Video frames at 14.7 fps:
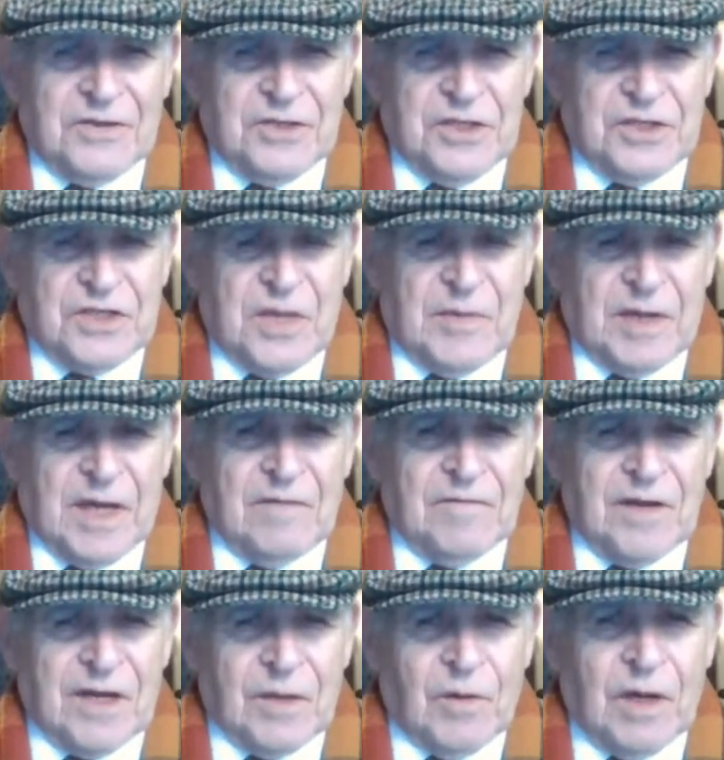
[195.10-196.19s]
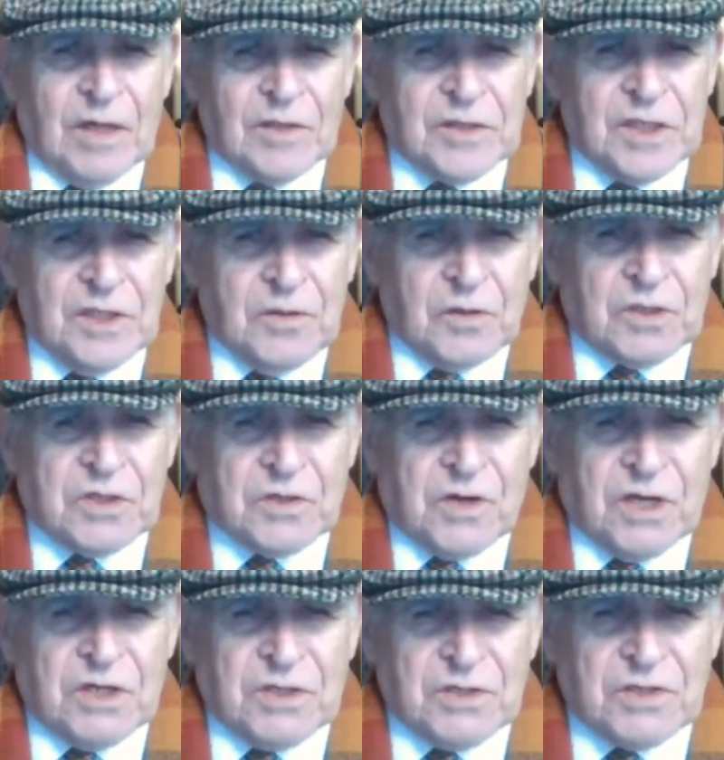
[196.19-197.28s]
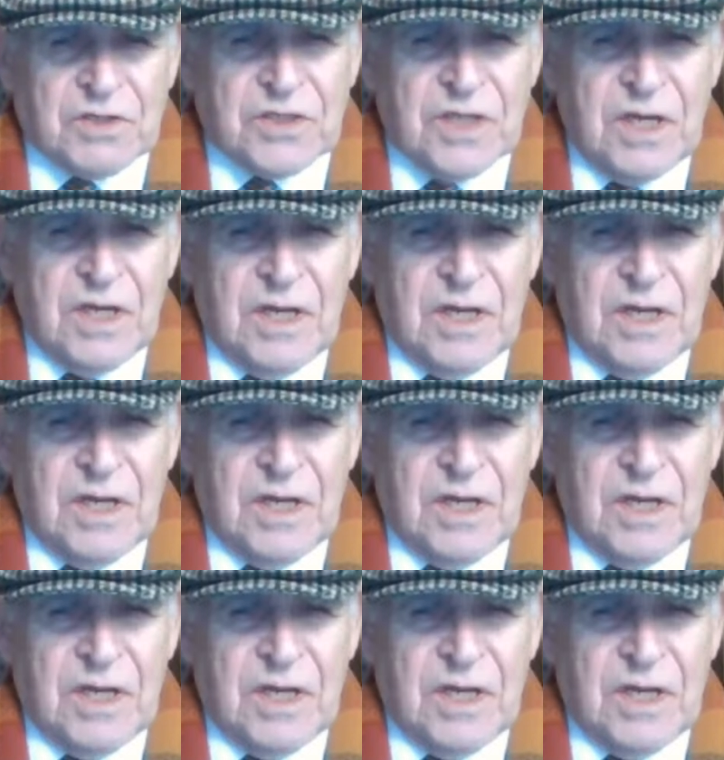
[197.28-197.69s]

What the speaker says: she's coming out very well. She looks gracious.